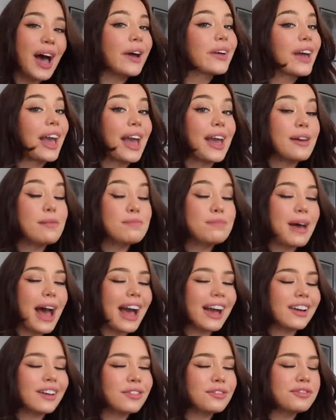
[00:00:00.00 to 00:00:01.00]
Okay, I'm
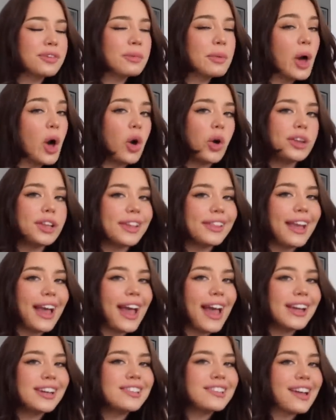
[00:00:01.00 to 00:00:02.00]
back from the Holy
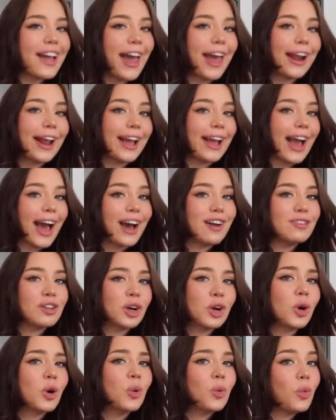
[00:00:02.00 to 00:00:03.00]
Land and I
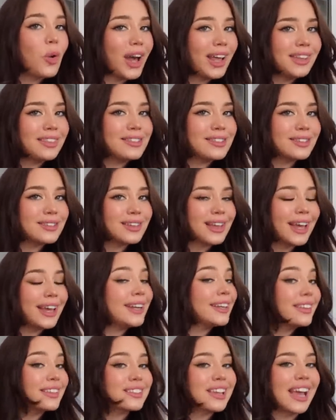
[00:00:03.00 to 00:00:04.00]
have quite
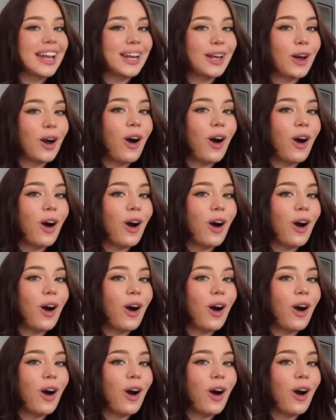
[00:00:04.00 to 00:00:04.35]
an exciting